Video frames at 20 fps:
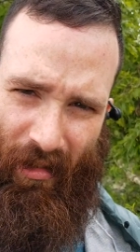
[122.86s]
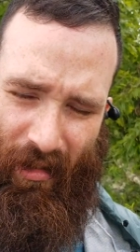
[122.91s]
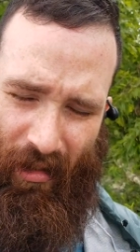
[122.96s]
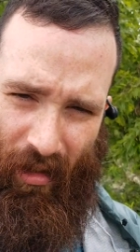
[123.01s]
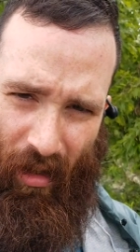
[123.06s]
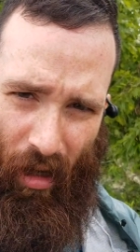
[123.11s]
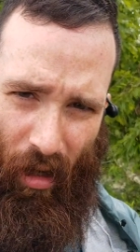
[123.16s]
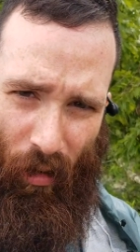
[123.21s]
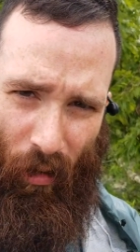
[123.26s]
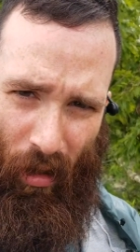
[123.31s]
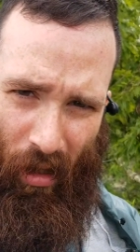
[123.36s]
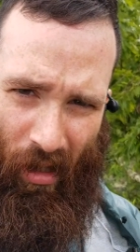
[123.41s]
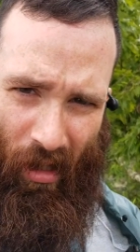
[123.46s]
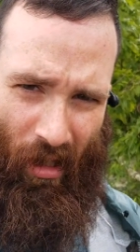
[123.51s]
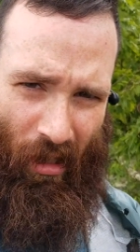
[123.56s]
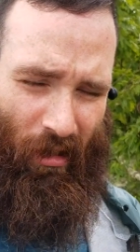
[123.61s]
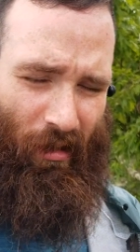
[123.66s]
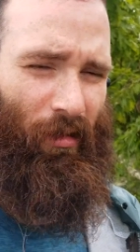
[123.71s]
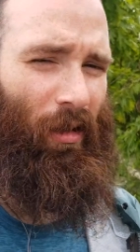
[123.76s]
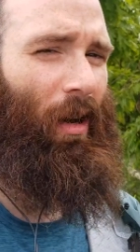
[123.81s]
slow.
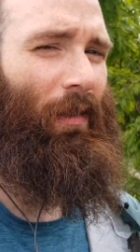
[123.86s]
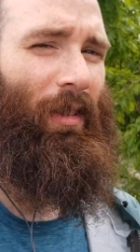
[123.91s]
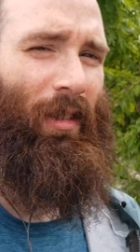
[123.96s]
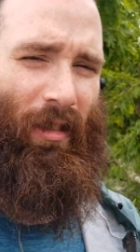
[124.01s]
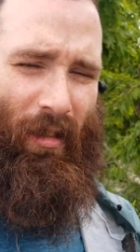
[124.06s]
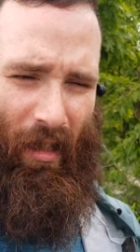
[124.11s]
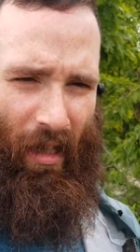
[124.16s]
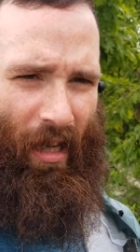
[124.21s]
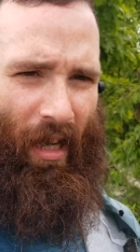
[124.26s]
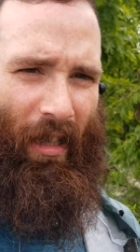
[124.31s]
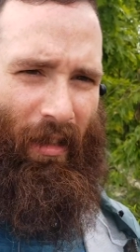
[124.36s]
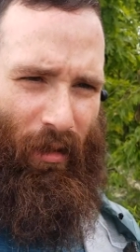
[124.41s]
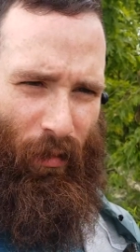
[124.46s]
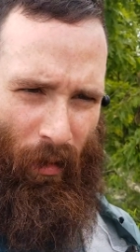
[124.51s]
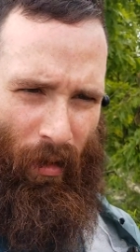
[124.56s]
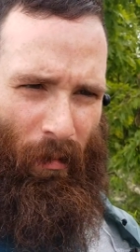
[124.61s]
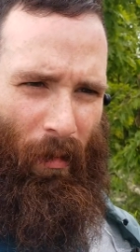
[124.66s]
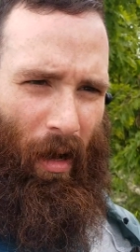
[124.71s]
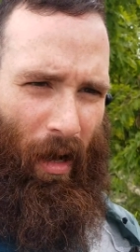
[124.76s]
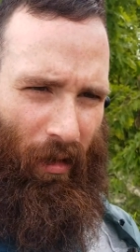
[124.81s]
So obviously I hiked
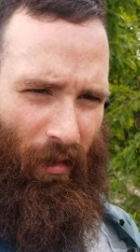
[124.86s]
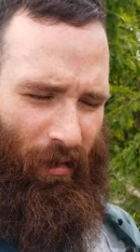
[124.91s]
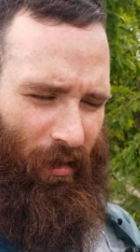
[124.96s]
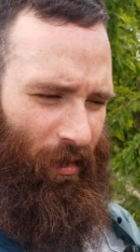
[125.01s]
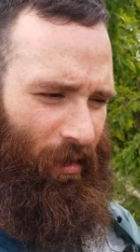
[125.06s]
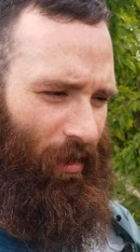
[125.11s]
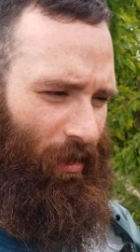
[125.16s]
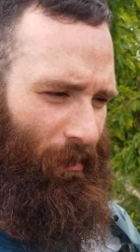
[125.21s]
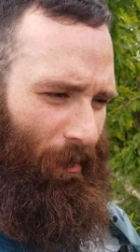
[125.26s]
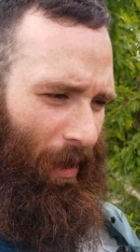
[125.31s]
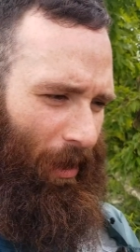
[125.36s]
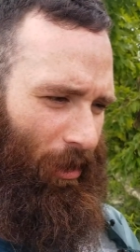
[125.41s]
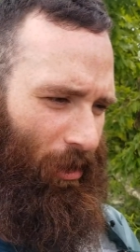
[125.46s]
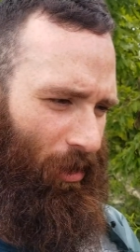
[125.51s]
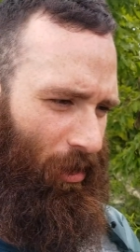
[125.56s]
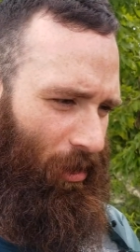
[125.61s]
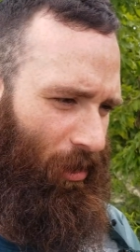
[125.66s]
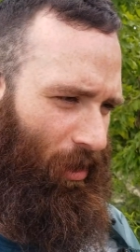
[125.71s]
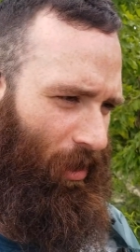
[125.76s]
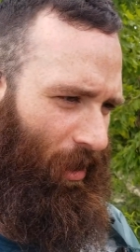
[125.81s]
20 miles to make
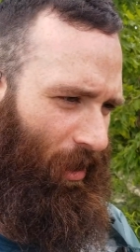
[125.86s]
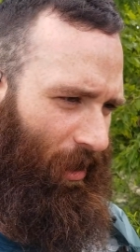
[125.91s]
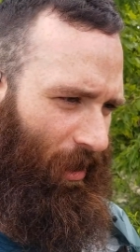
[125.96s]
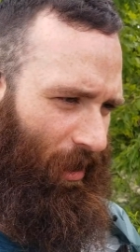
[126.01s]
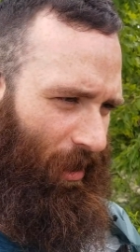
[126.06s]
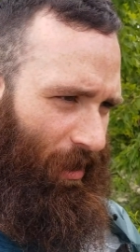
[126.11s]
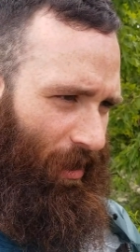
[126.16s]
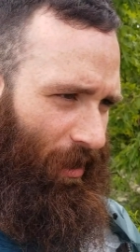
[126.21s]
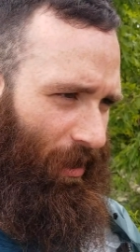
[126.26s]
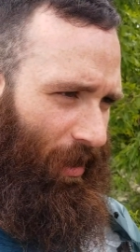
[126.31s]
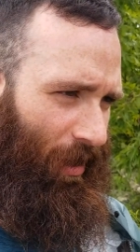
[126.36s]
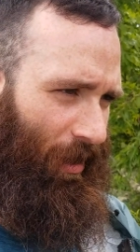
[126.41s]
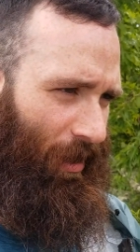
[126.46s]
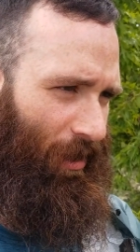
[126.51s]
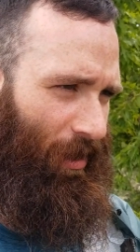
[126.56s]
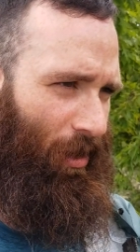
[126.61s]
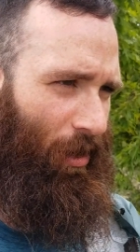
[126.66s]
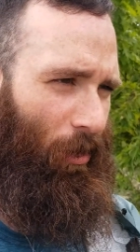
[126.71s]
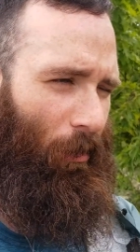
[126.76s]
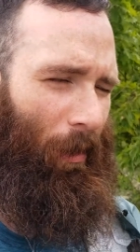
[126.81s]
sure the
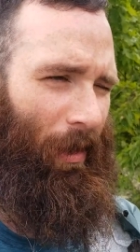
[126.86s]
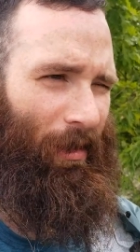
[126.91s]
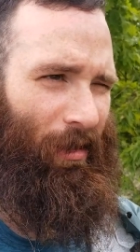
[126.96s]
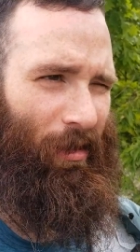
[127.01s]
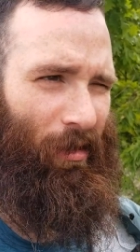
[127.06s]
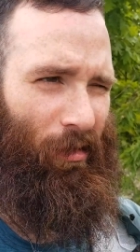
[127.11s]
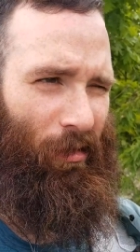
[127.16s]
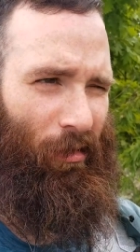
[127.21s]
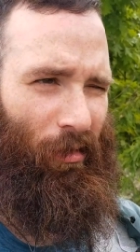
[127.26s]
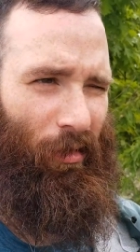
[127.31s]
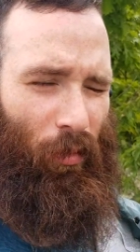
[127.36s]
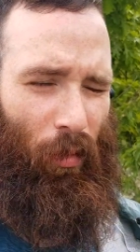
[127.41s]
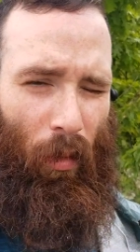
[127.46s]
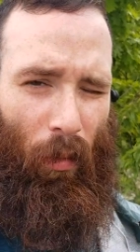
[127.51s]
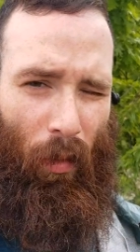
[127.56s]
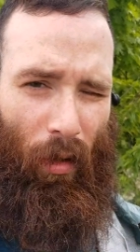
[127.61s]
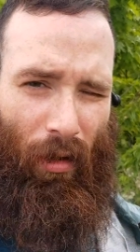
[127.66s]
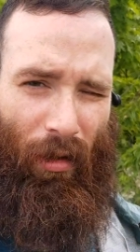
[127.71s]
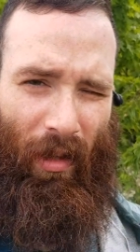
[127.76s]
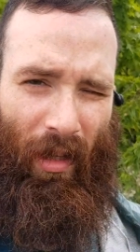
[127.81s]
you know my zeros were
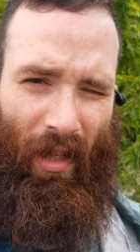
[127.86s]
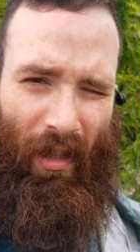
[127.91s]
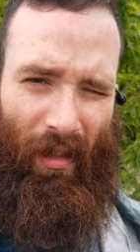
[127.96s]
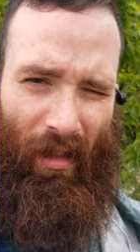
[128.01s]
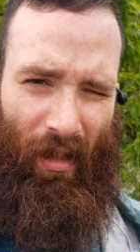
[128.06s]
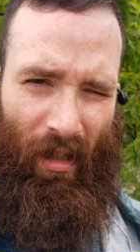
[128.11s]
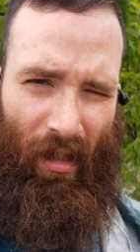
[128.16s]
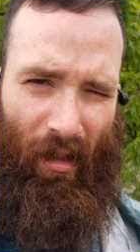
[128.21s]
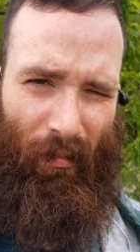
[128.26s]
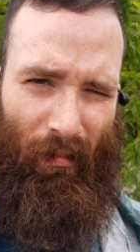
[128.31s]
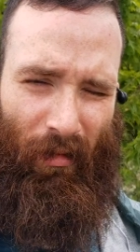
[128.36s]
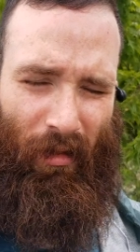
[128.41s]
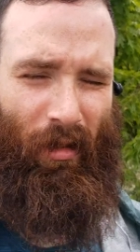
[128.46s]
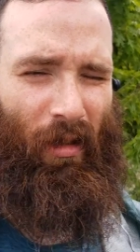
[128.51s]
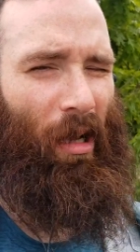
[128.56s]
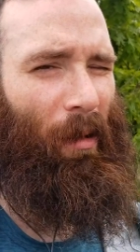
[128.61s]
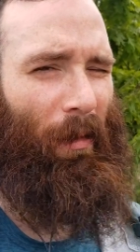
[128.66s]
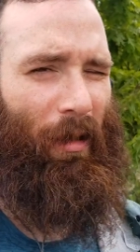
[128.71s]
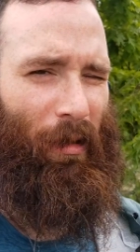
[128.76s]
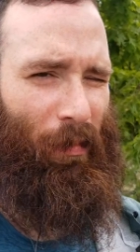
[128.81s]
worth it um, so
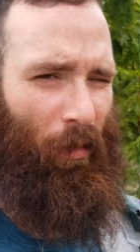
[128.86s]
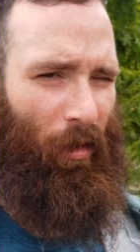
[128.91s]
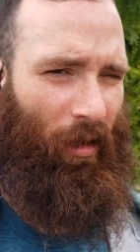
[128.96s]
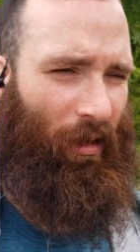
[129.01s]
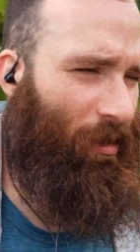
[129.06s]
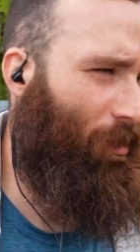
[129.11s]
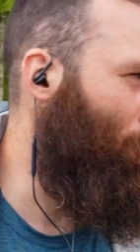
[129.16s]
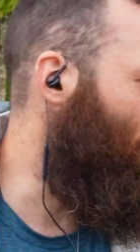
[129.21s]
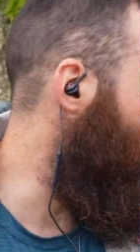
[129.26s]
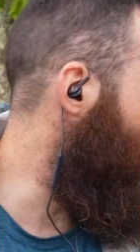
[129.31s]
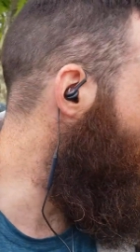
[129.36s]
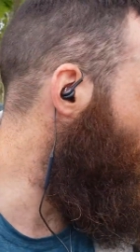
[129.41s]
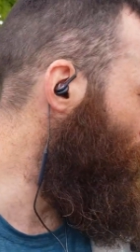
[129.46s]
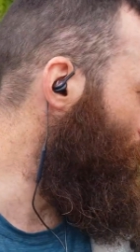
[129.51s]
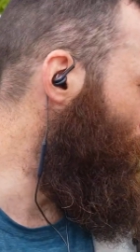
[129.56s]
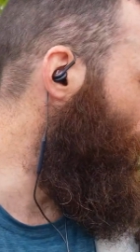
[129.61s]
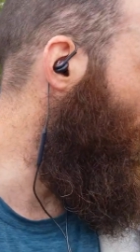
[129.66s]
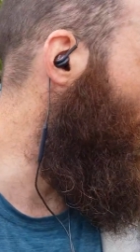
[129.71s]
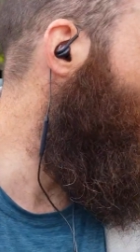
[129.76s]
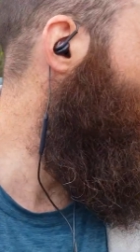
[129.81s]
not my smartest move
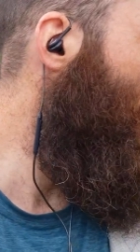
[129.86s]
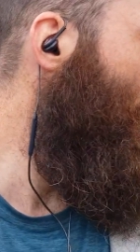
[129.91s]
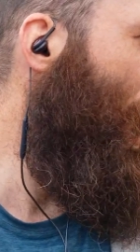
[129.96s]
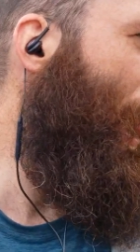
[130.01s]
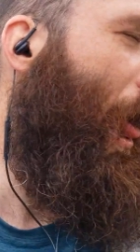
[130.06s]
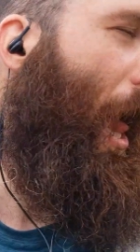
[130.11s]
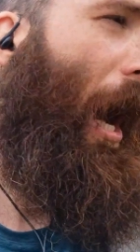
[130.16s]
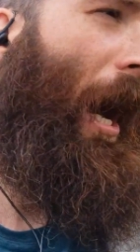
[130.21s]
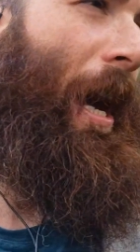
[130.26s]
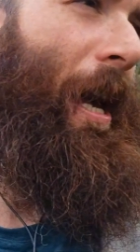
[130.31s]
but i